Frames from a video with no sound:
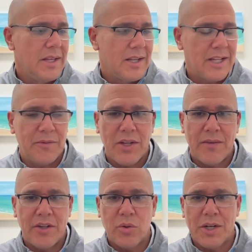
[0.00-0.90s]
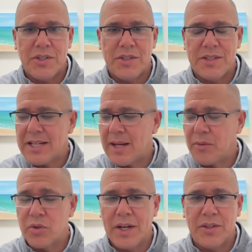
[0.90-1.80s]
again, if you have any questions,
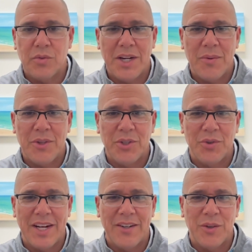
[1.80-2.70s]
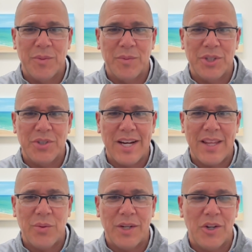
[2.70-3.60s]
I'm Craig Duran with the Duran Group at Berkshire
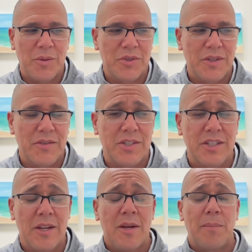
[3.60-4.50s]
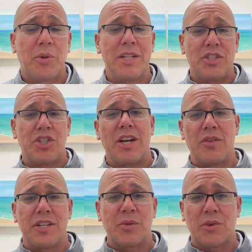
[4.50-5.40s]
Hathaway Home Services. Please share
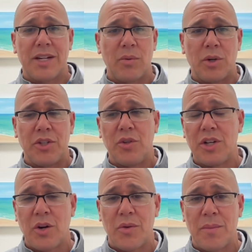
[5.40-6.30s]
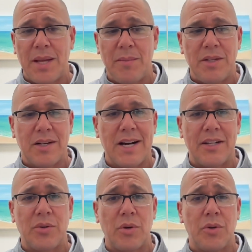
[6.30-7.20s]
this with anyone you know that may be a
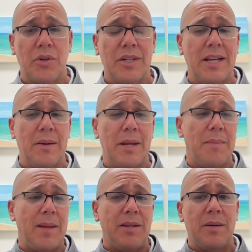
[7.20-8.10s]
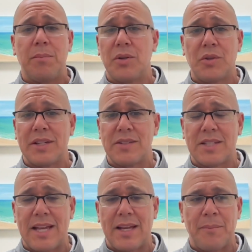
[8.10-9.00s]
condo owner and maybe in buildings
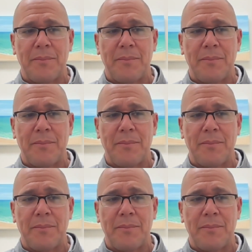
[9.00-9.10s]
that